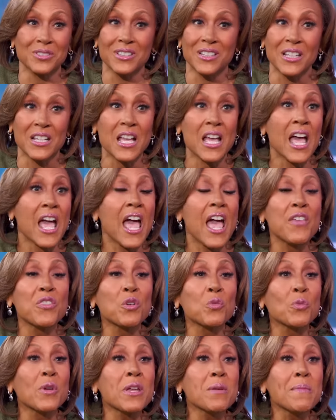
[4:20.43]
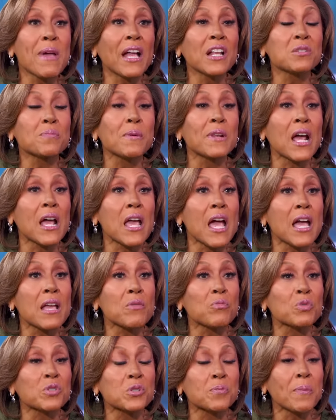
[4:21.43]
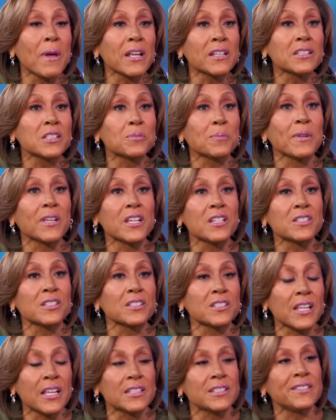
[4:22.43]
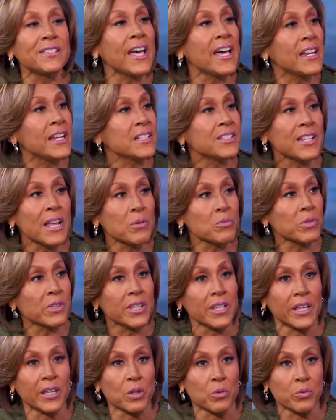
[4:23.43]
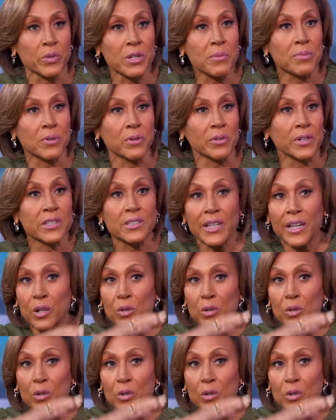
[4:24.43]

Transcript: on you. And the rematch, but I, I, respect this because it's it's not it's not really like a reboot. It's like